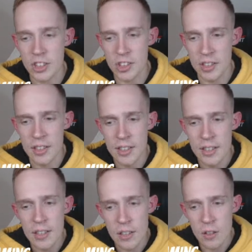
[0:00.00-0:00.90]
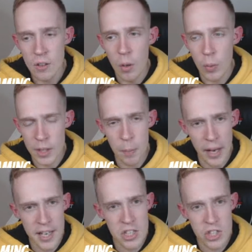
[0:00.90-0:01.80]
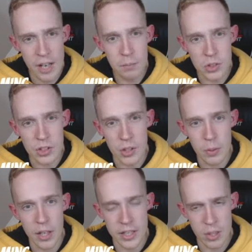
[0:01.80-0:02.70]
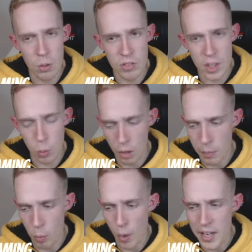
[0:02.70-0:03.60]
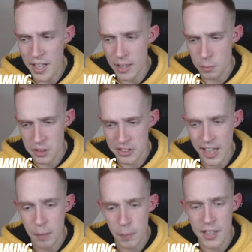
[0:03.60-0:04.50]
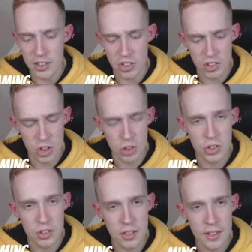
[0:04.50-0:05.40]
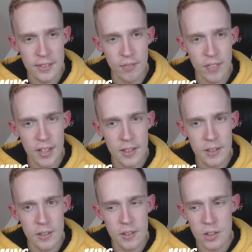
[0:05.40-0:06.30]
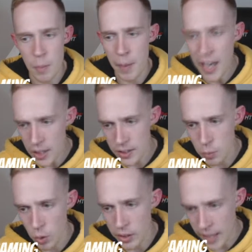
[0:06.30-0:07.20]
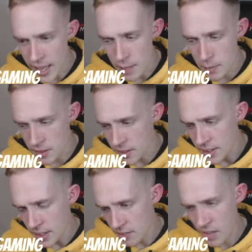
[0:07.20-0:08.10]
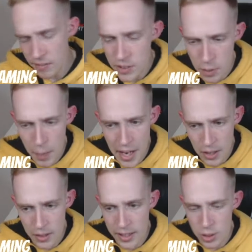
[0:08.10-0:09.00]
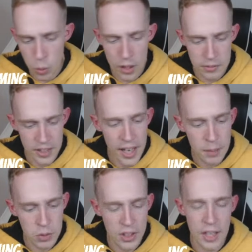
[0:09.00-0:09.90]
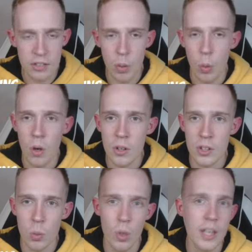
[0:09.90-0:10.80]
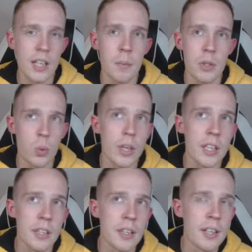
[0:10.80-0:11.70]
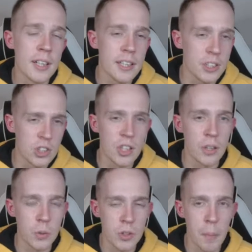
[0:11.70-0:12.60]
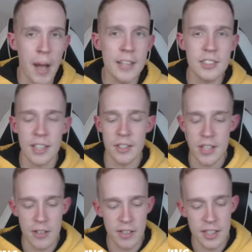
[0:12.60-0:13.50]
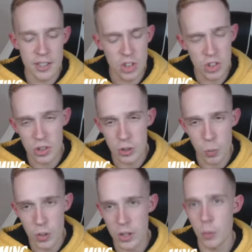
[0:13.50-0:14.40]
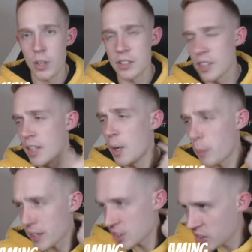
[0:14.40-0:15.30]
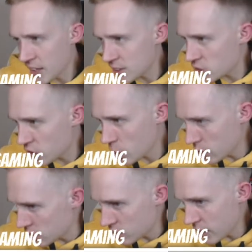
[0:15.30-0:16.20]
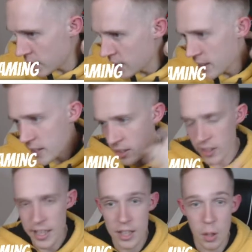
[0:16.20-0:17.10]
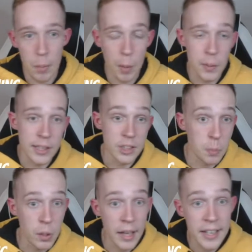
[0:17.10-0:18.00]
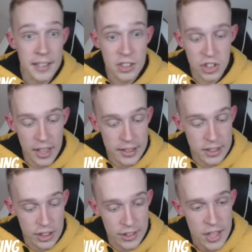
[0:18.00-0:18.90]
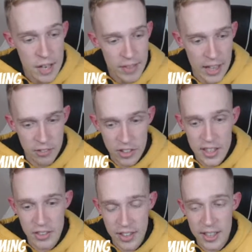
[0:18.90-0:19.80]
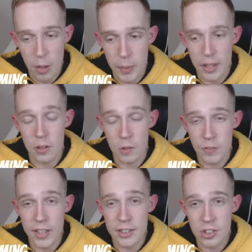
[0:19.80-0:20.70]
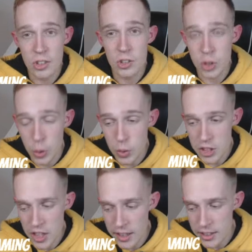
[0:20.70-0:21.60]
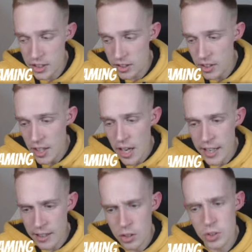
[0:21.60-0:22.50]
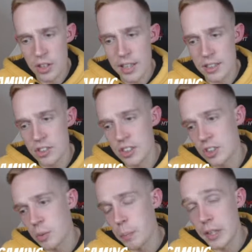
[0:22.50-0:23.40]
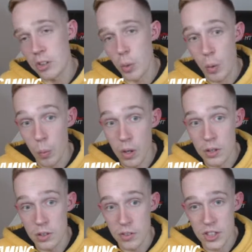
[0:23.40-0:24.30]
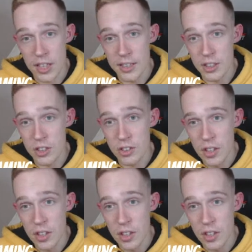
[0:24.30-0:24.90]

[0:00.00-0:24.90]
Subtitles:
And when you're paying gems to do that, you don't really want to be waiting up to 10 minutes just to battle in one game. And if you're having to battle like 12 times to get a reward and waiting in between, you're just going to lose the mindset that you're in. It just doesn't work. Whereas bringing challenge tokens in, you're going to get a lot more players playing these challenges. I really think it'll be a good fix to the challenges, and I'd also like to see some bigger rewards for challenges.